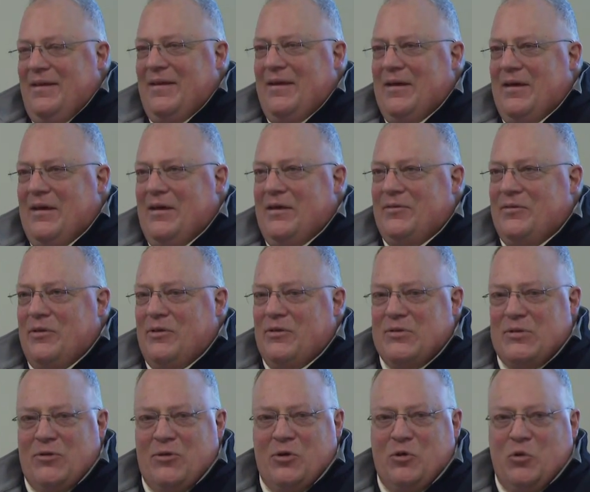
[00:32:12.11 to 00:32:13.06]
Uh,
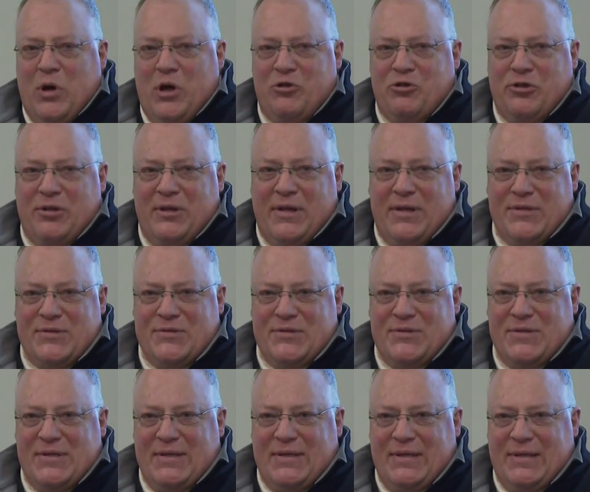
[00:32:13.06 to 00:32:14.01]
so the question
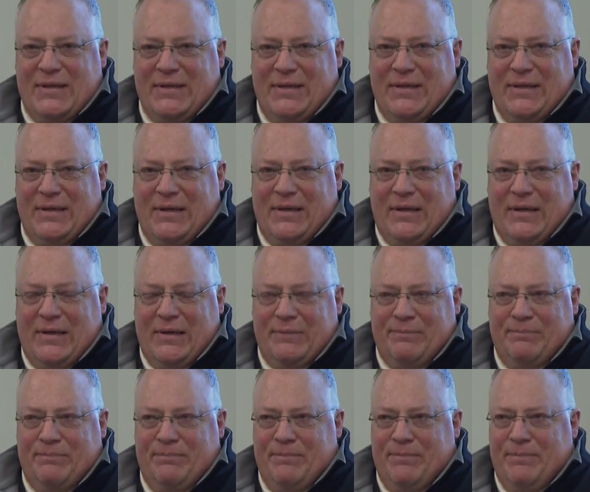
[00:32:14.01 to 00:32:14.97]
is, uh,
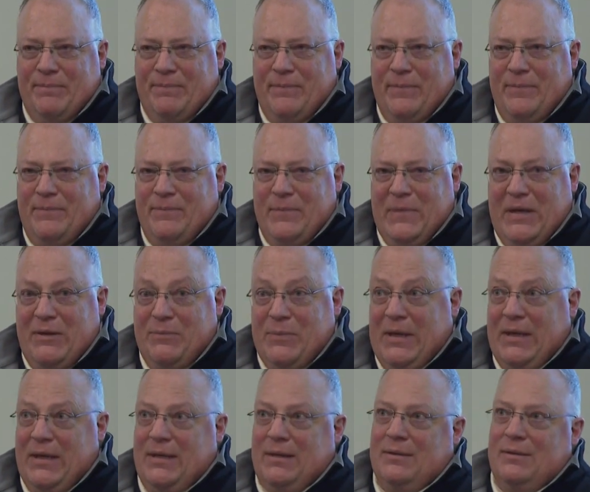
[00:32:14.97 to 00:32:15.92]
me
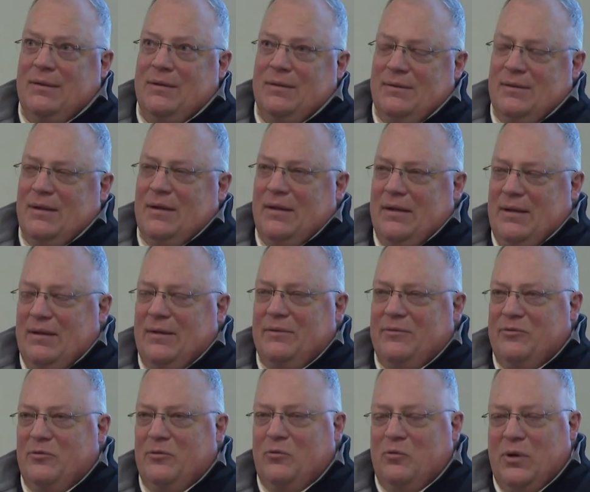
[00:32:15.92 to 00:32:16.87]
being uh,
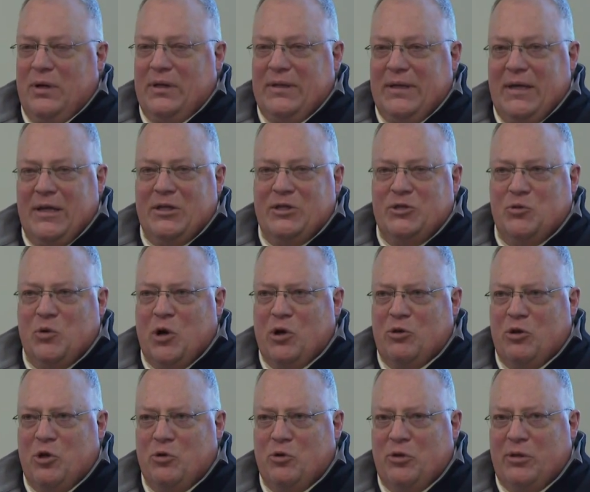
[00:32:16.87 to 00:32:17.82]
really into our
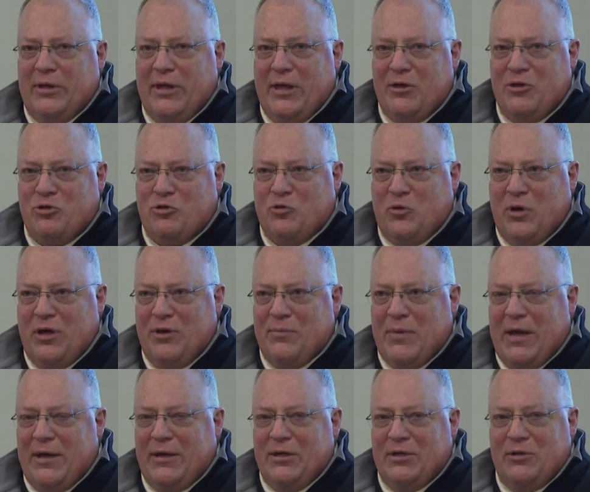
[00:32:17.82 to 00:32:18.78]
local history, am
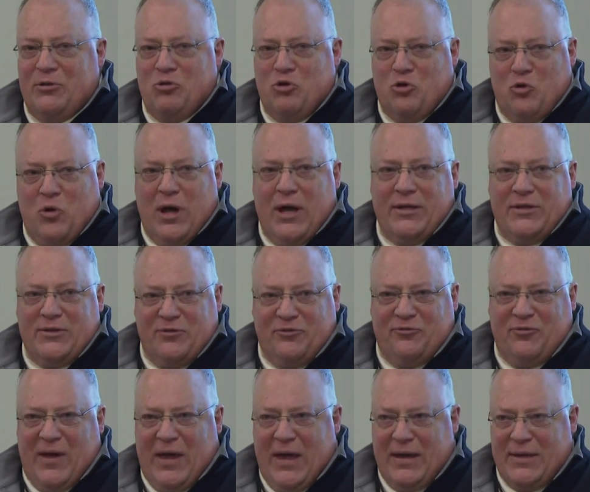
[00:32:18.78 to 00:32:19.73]
I going to try to
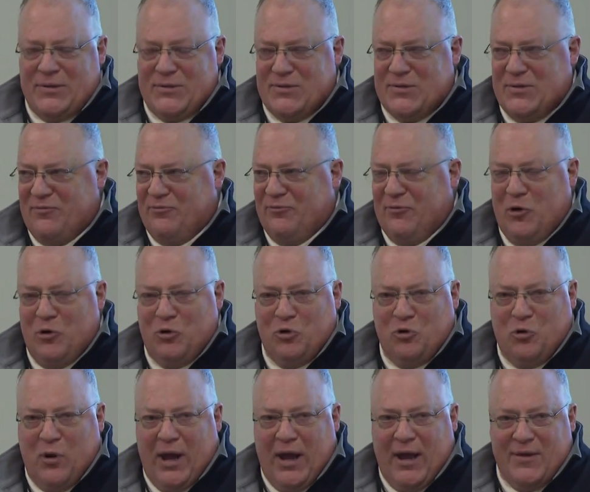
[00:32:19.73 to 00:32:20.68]
find some
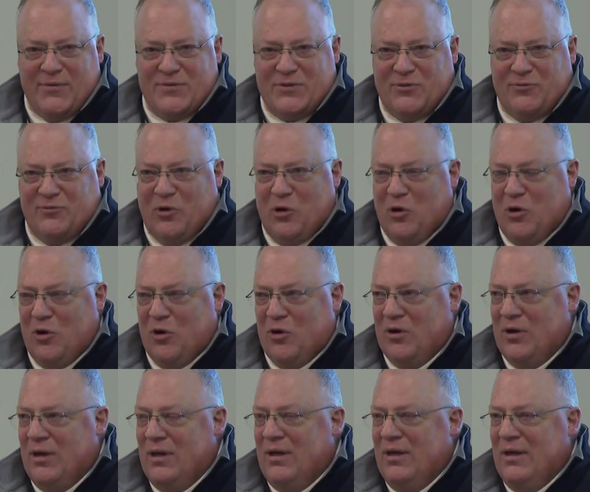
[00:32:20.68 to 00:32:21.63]
photographs of her?
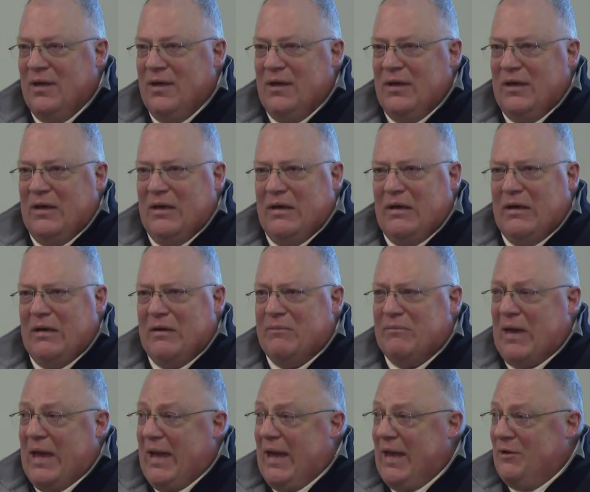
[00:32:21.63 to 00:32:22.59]
Um,
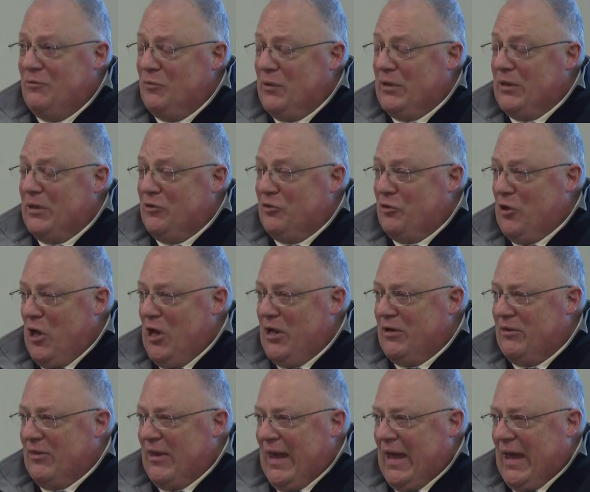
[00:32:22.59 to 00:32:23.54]
I hadn't really thought
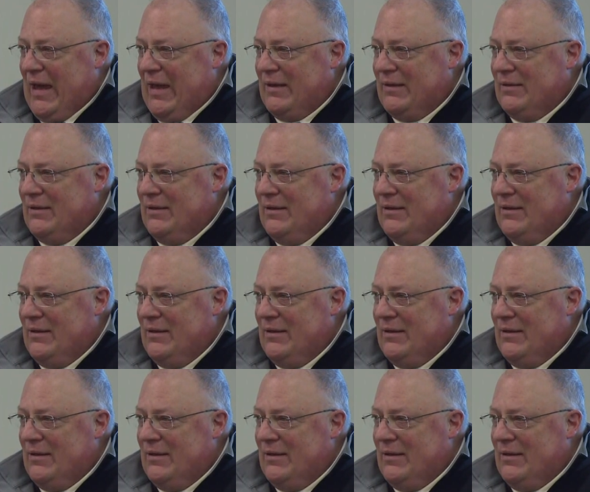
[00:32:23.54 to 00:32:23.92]
of that.